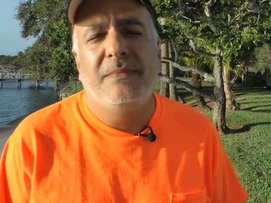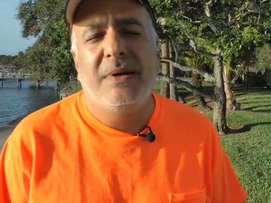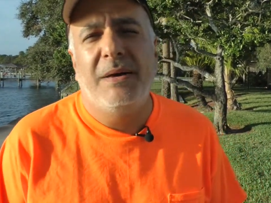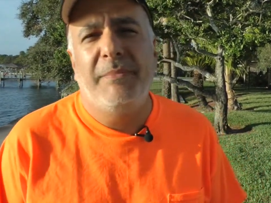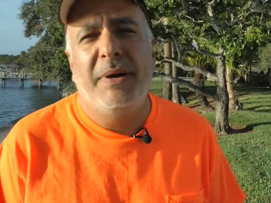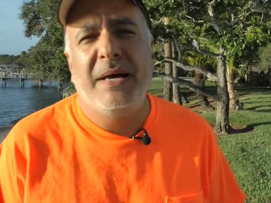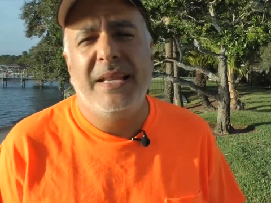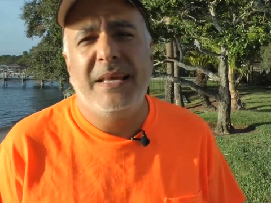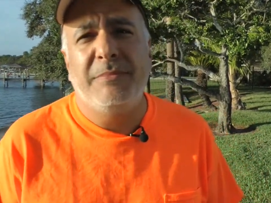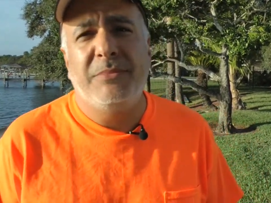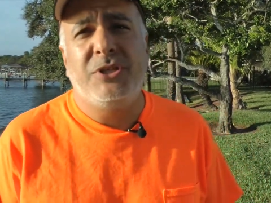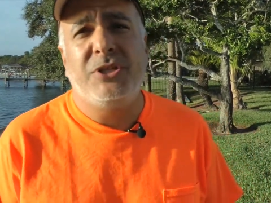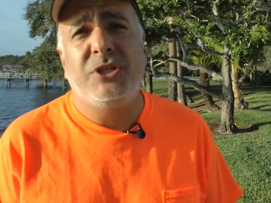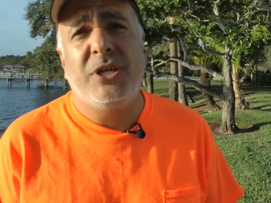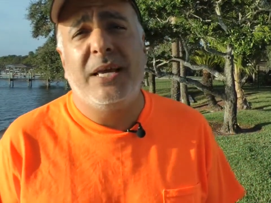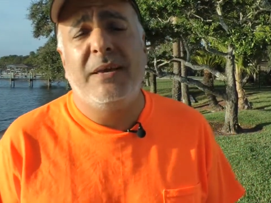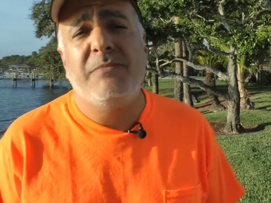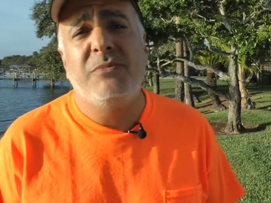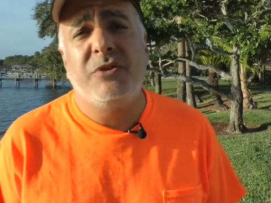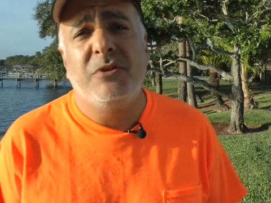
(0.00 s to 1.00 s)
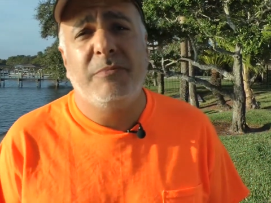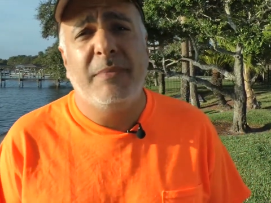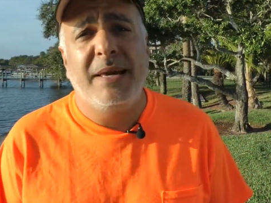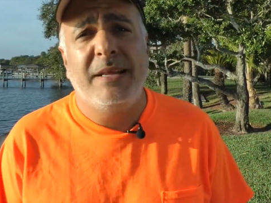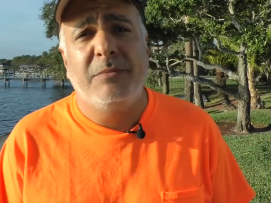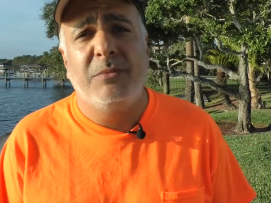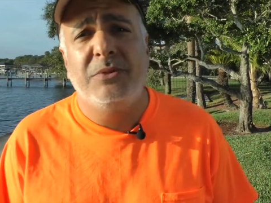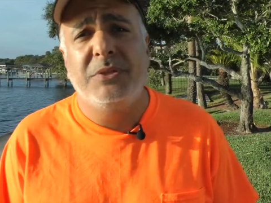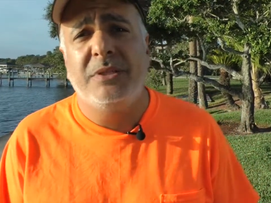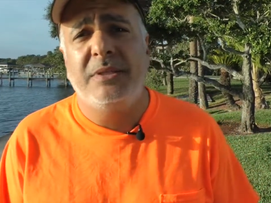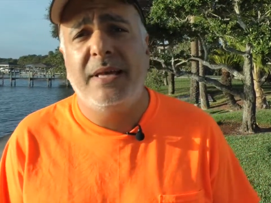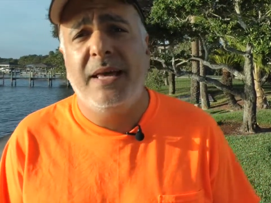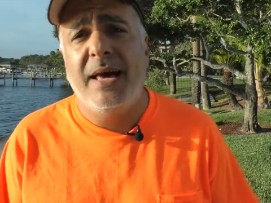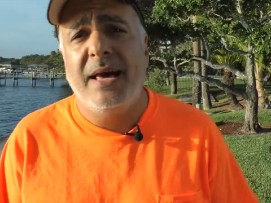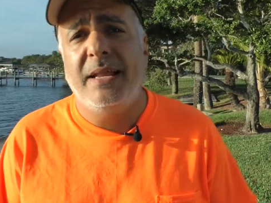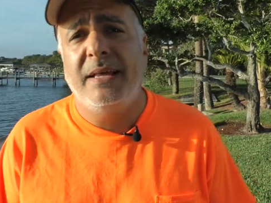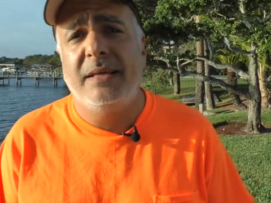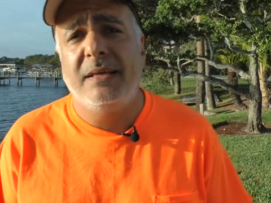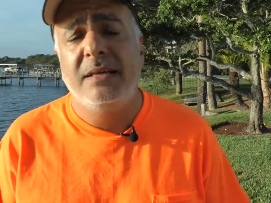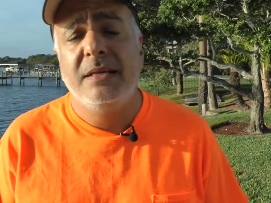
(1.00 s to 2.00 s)
Hi, my name is James from Animals in the
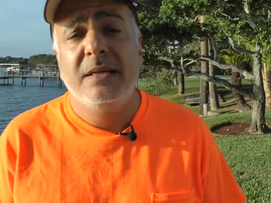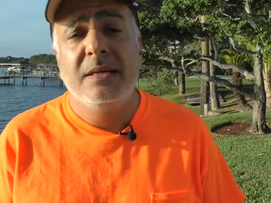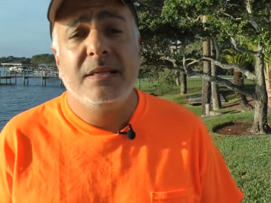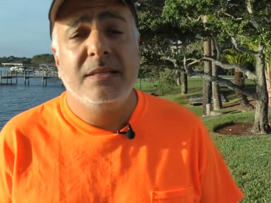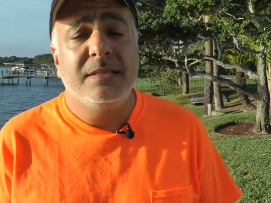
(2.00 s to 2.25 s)
Attic.